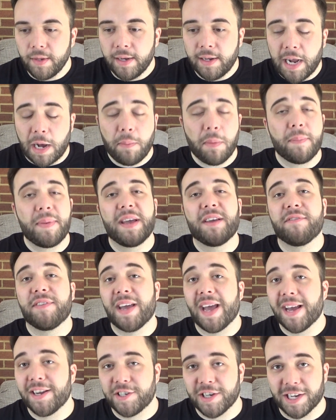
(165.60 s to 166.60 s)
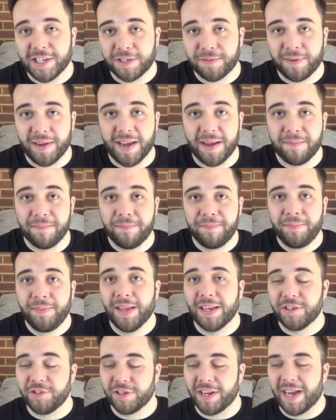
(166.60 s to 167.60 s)
Now, I'm a big VHS fan,
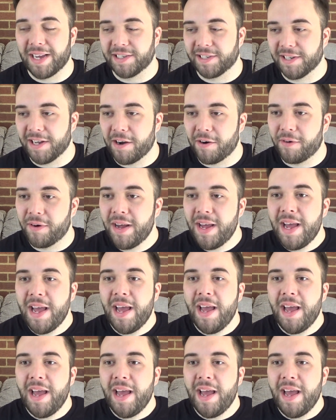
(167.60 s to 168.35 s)
as you guys know.